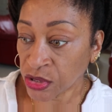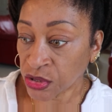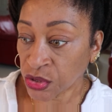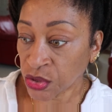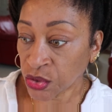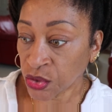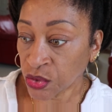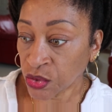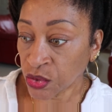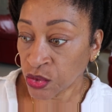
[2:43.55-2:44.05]

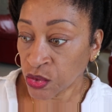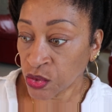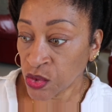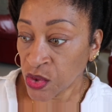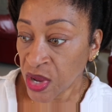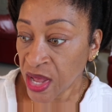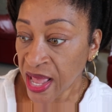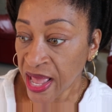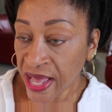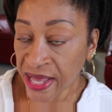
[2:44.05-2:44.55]
to
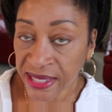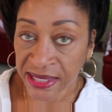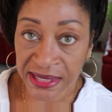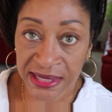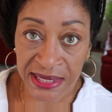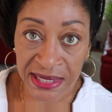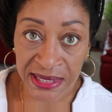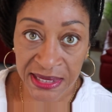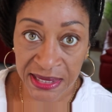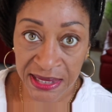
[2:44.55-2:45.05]

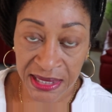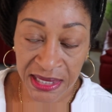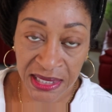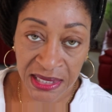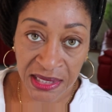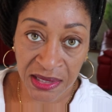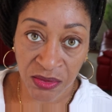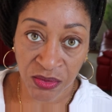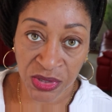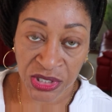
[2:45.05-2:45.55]

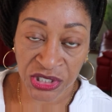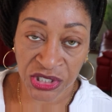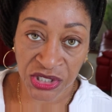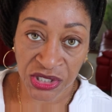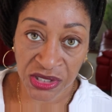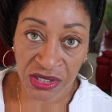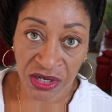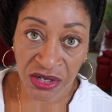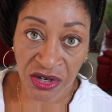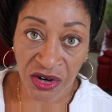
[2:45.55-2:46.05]
ACC, which
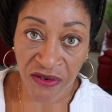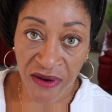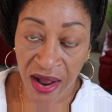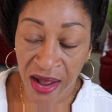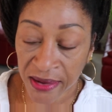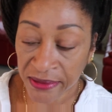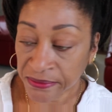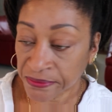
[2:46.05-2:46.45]
is Accra.